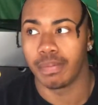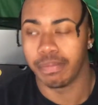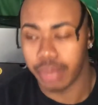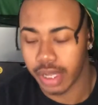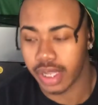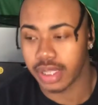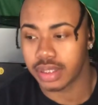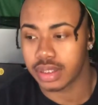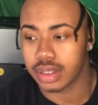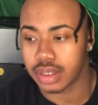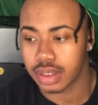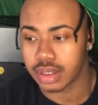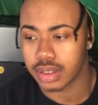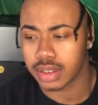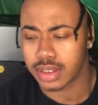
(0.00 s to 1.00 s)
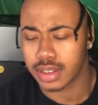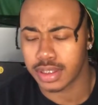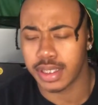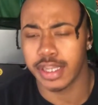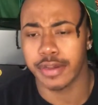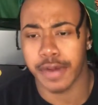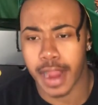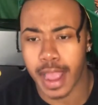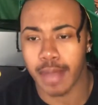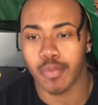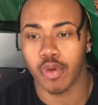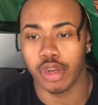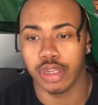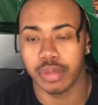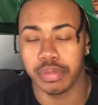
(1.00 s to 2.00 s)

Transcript: But Sneaker App wanted